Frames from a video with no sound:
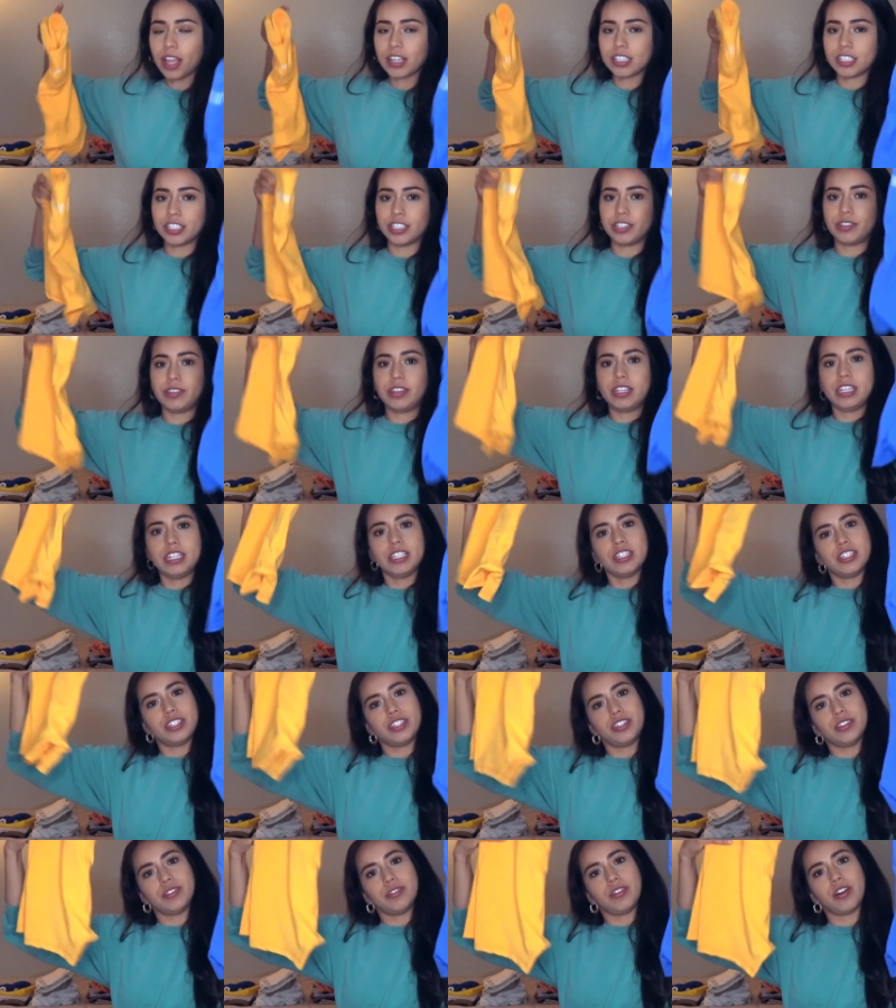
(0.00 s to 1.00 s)
So these
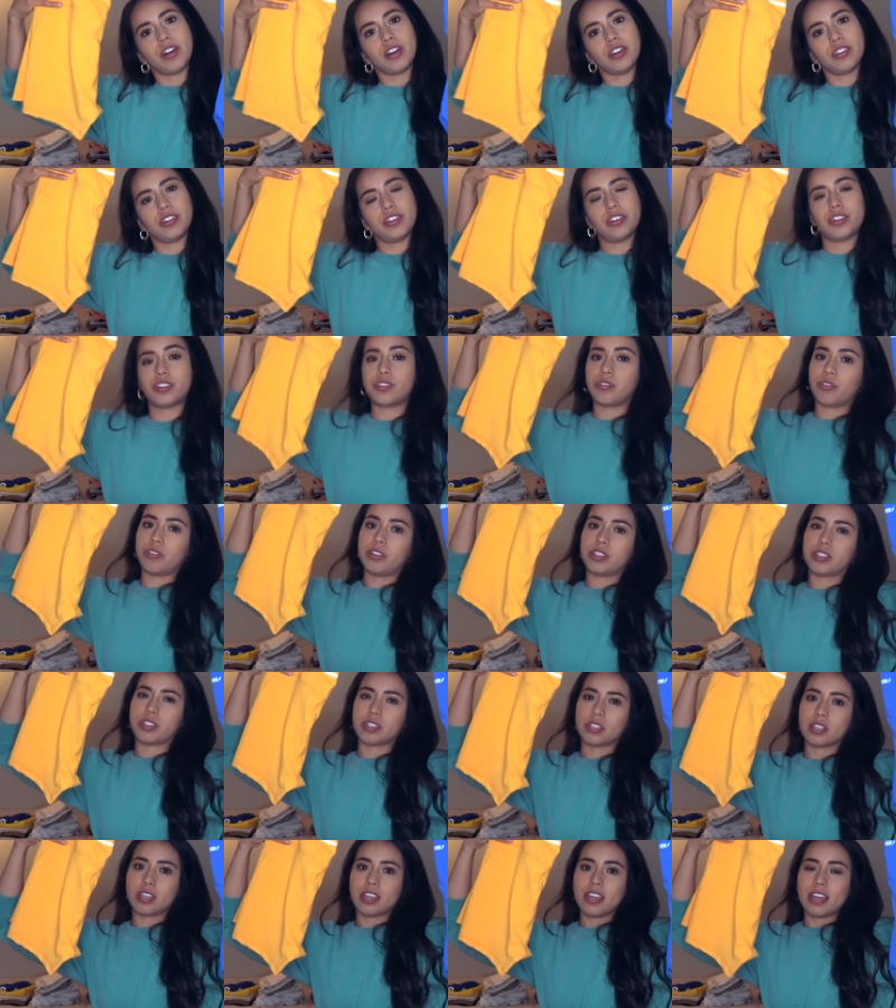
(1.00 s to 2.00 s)
two are their
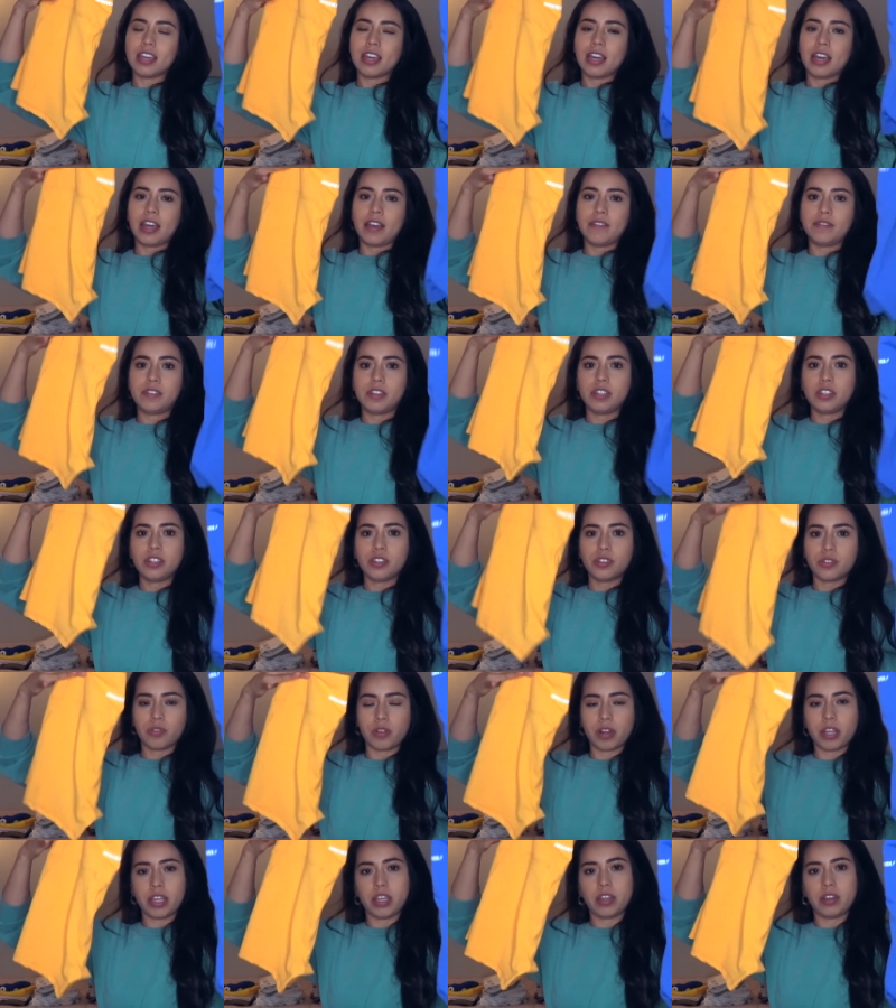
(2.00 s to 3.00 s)
shorts. I've done
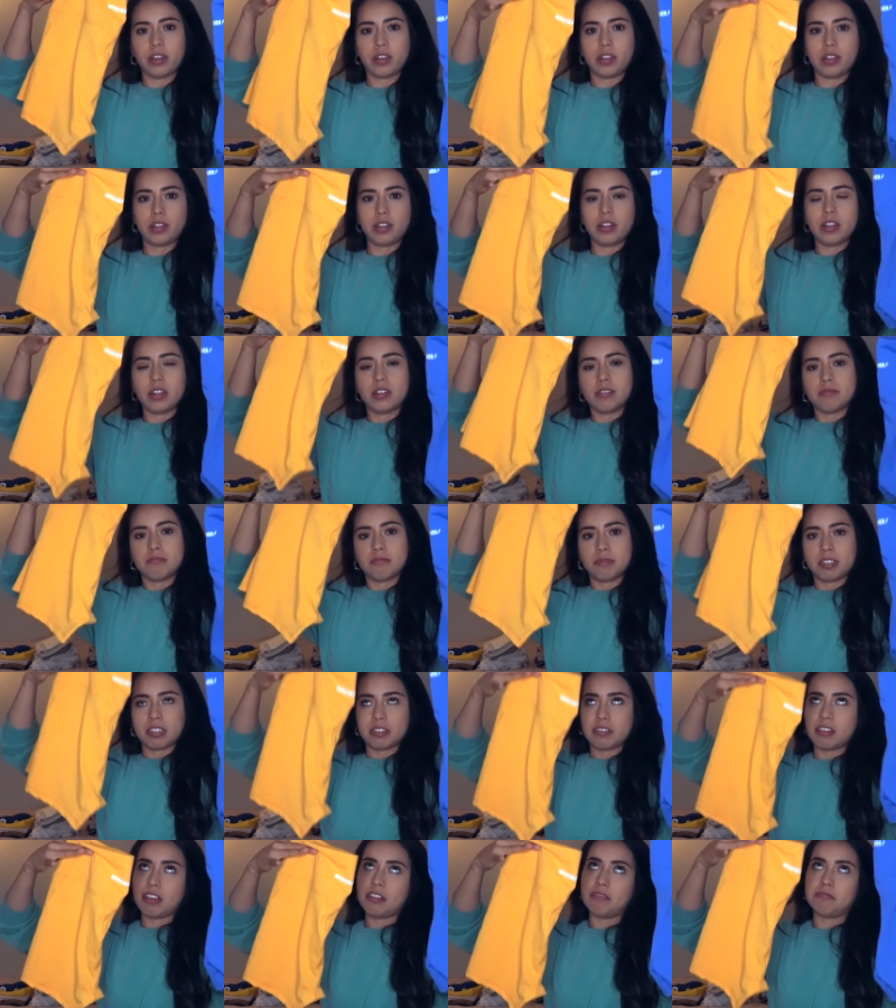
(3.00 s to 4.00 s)
try on,
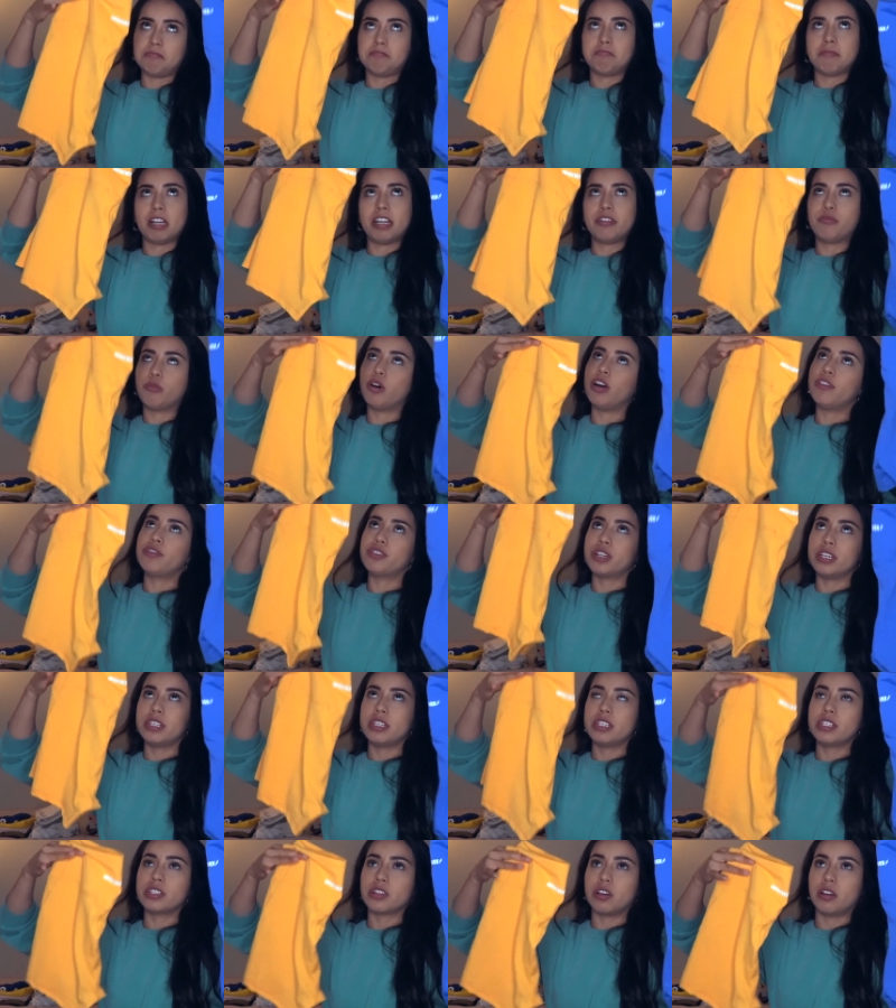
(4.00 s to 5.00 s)
I, well I've
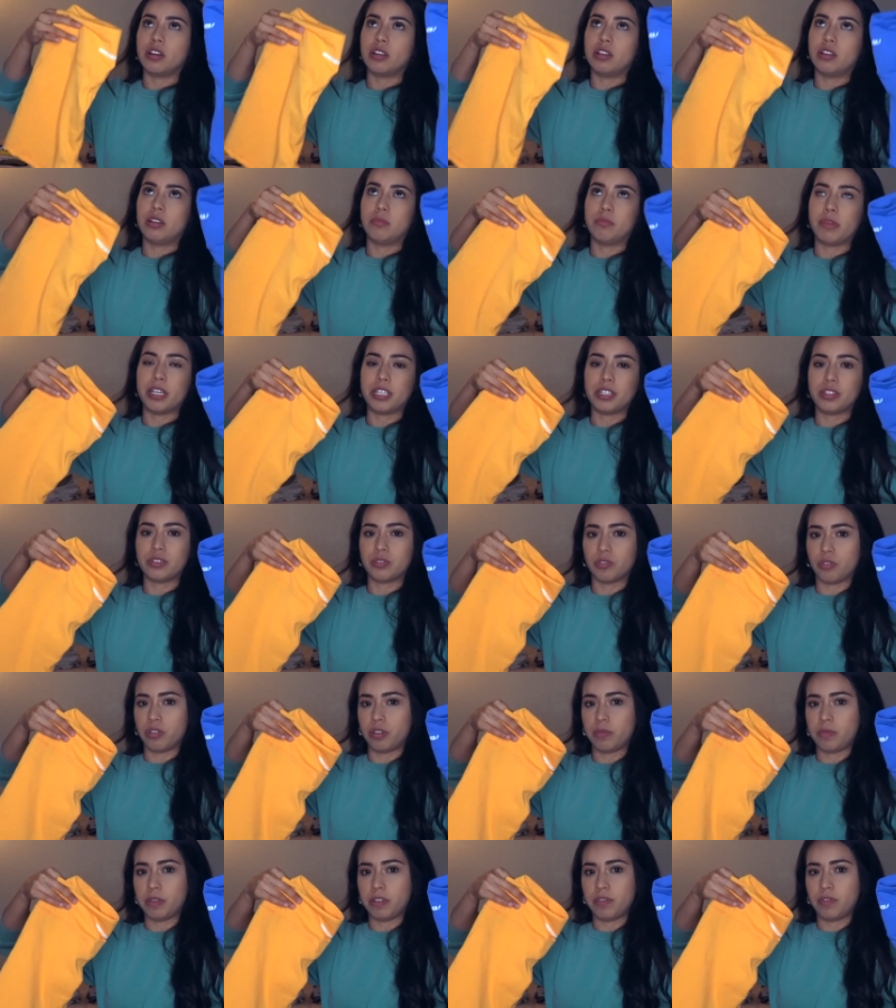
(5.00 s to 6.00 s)
tried this on on my
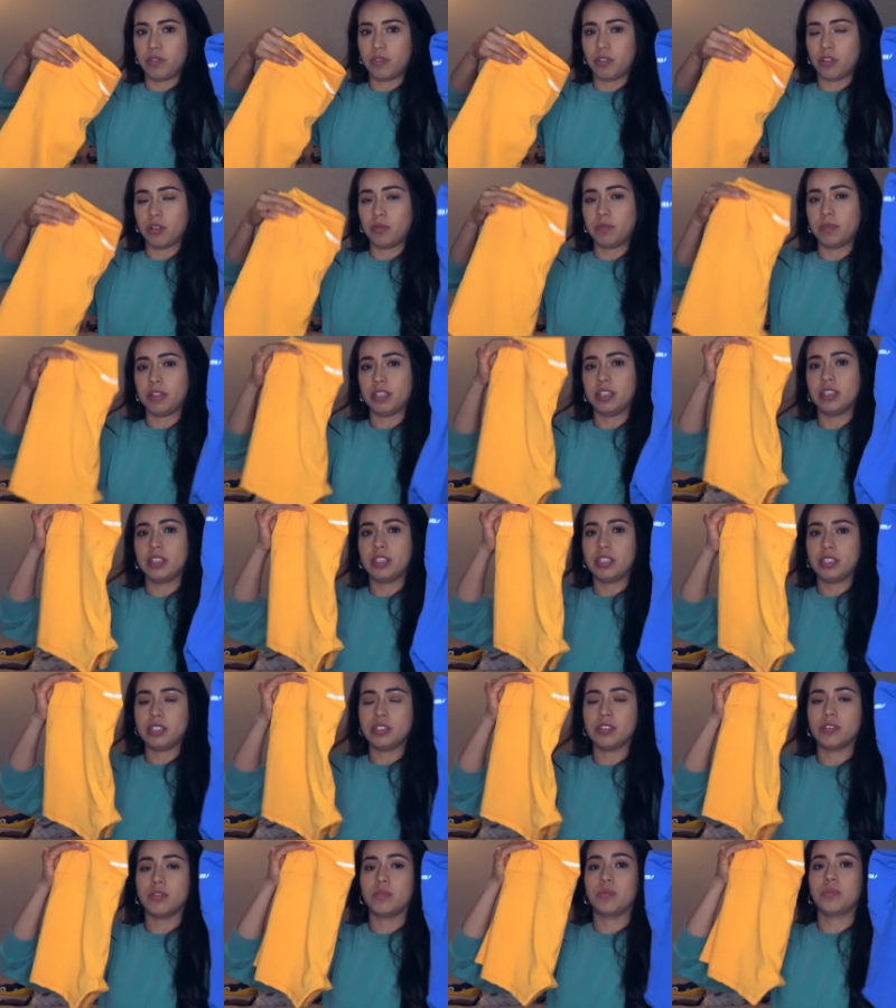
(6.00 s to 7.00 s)
story before, but
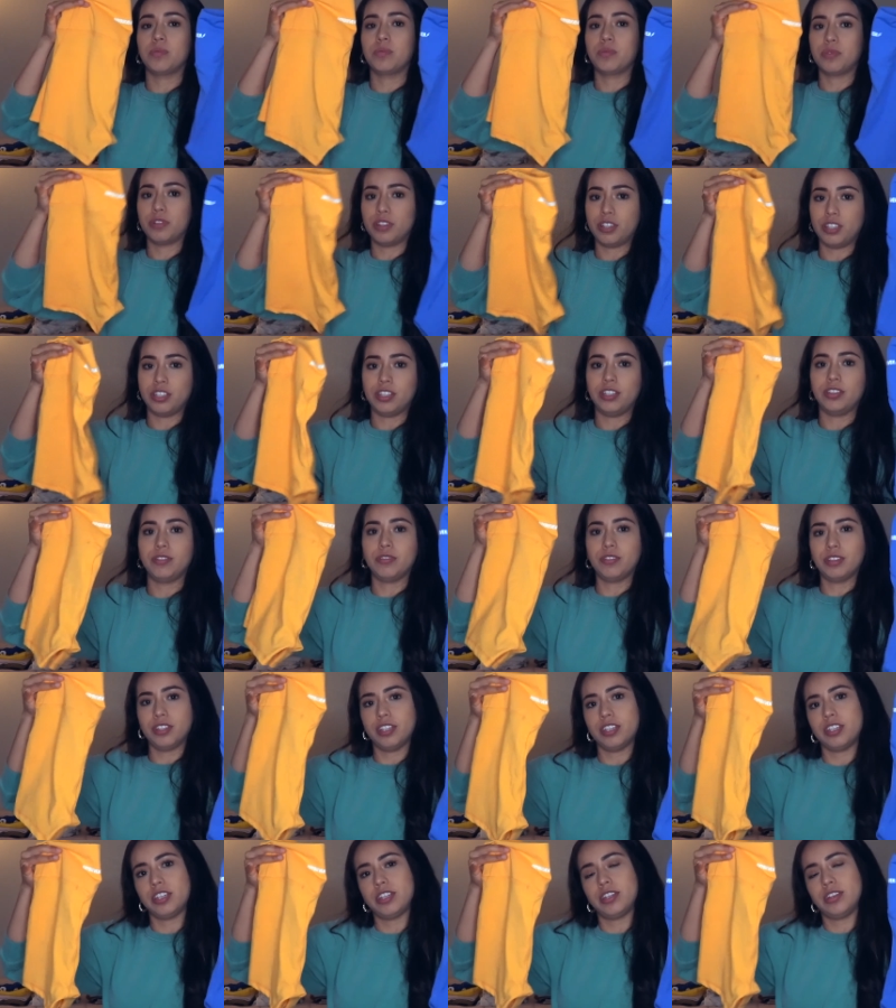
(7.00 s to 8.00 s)
these are really,
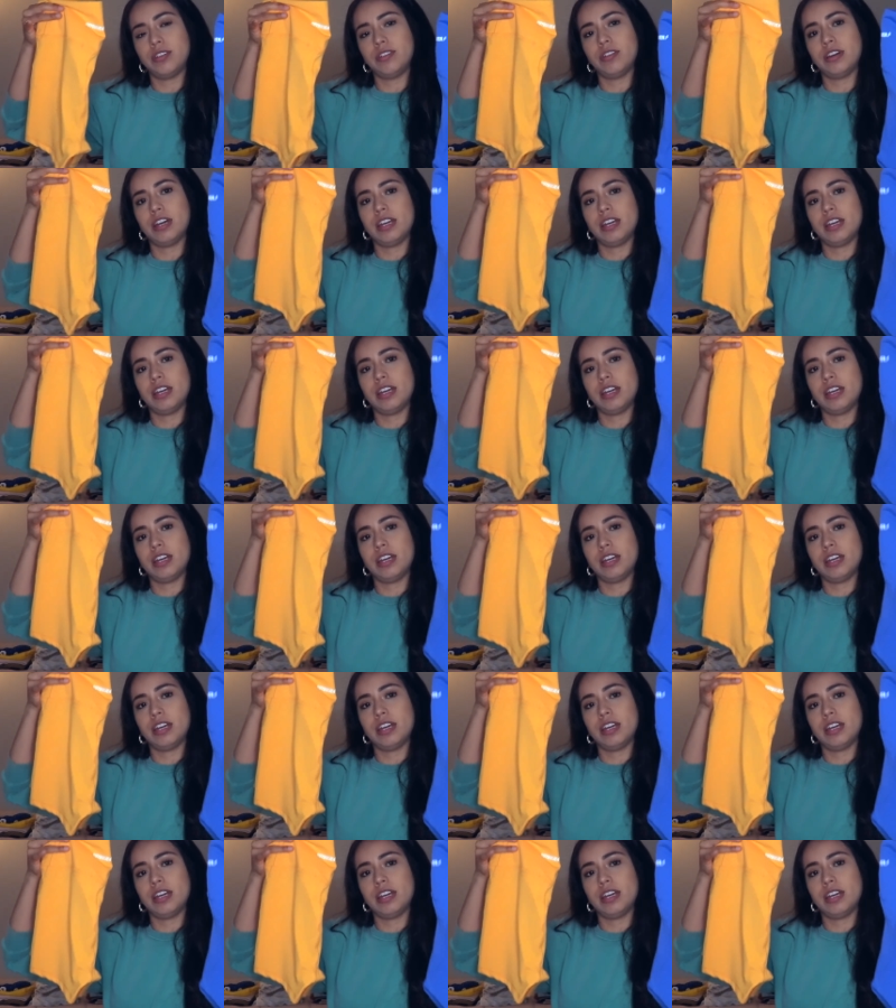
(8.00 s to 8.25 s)
really cute.